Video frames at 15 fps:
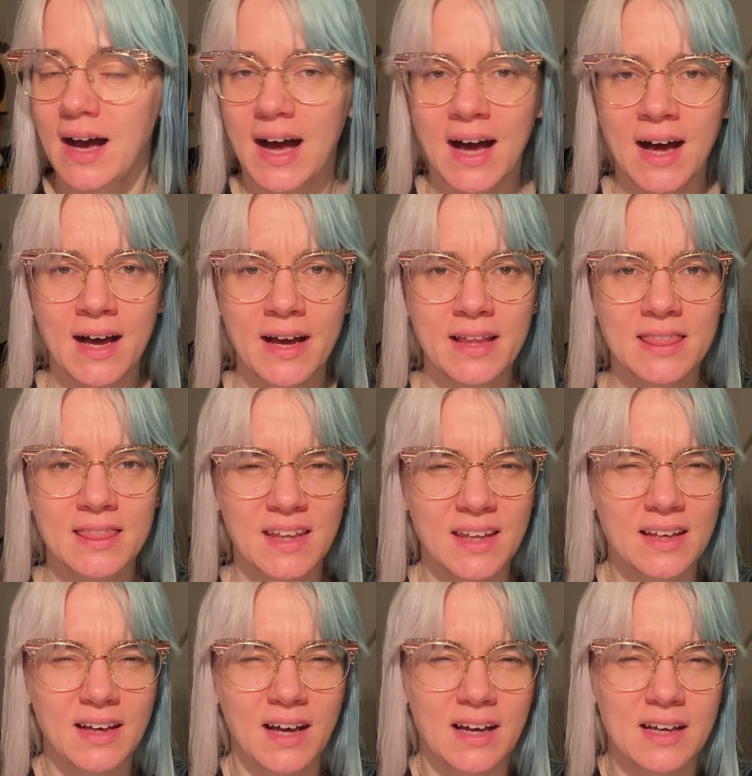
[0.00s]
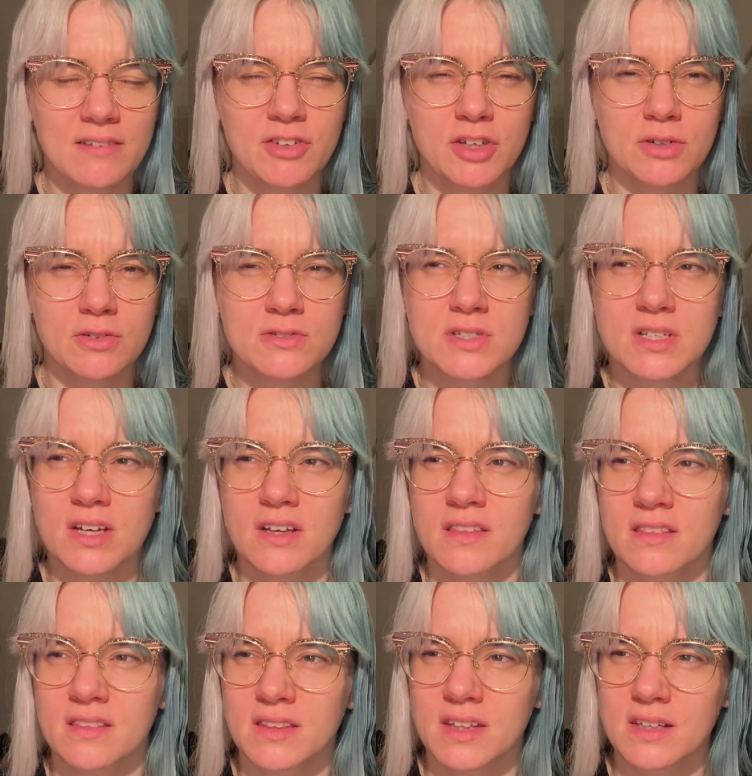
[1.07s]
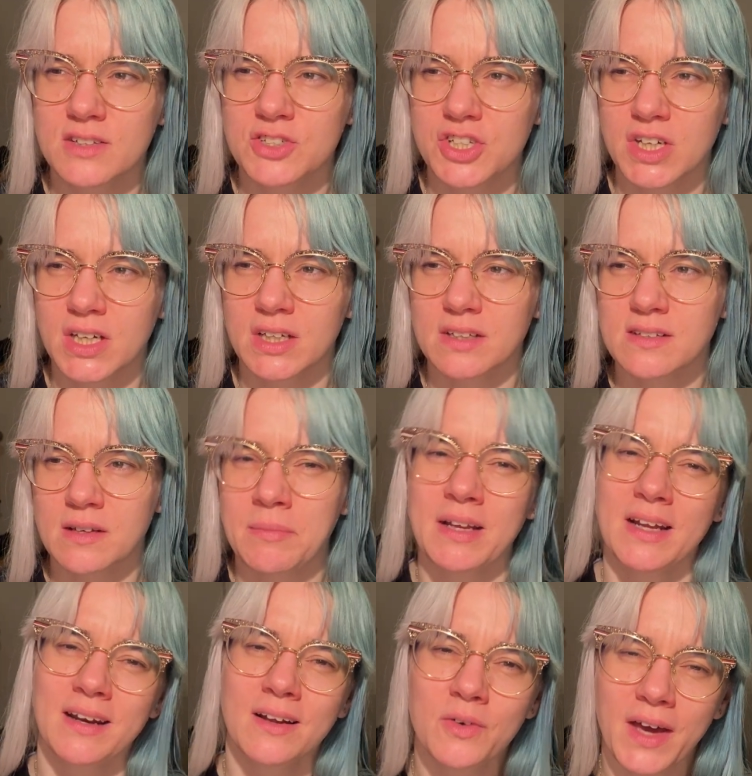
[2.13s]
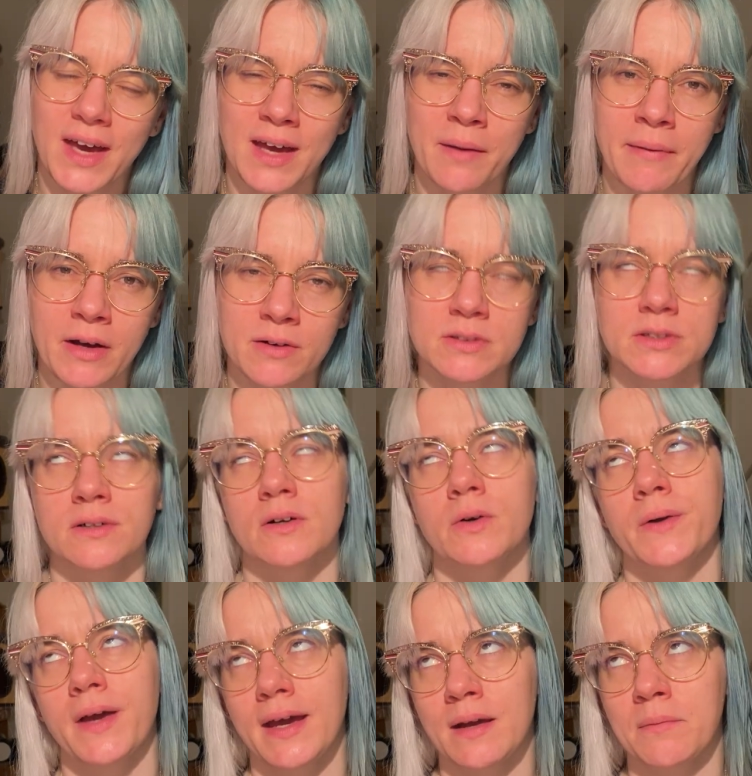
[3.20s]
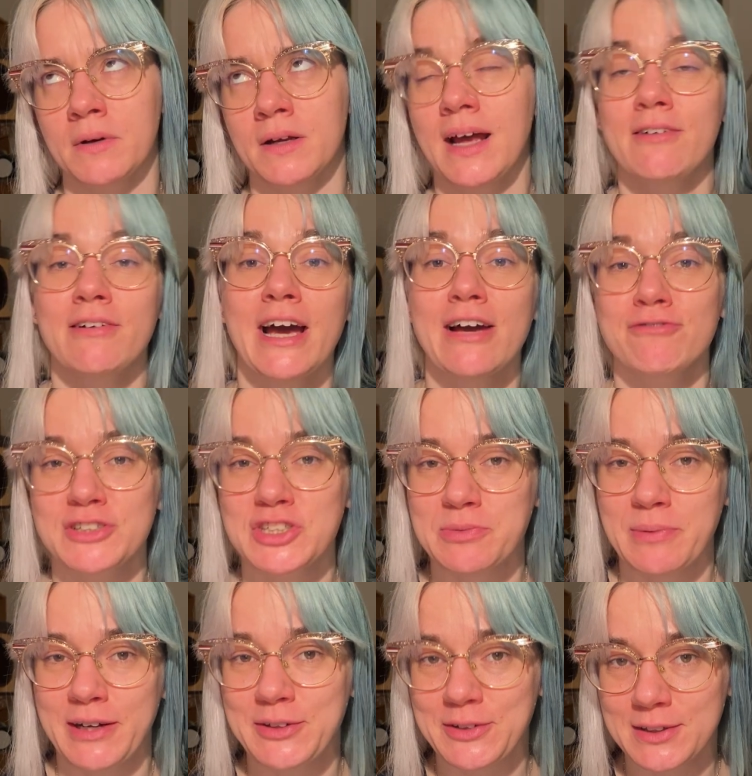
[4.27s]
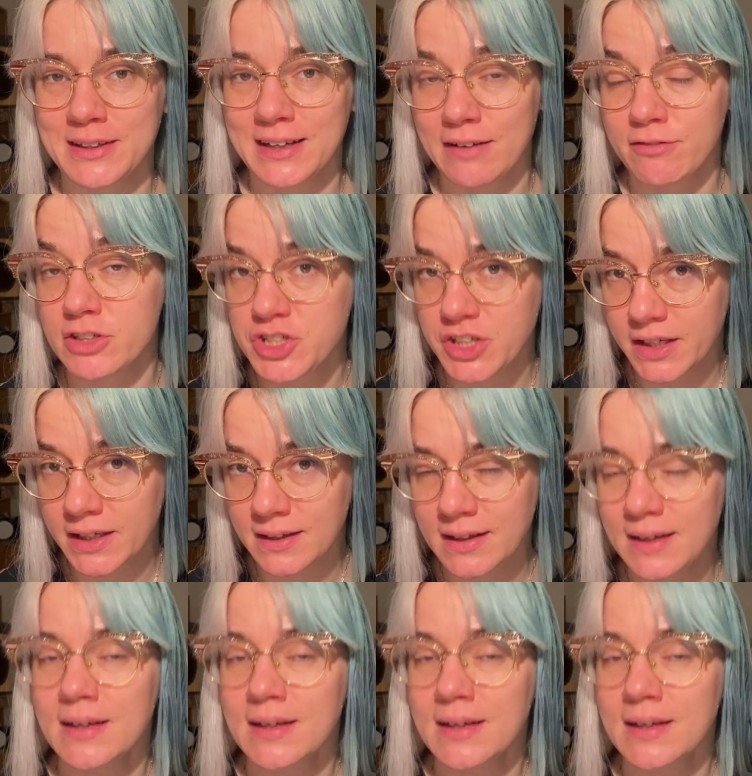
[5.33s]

I think I've used the shades, an okay amount. I have reached my goal on every shade.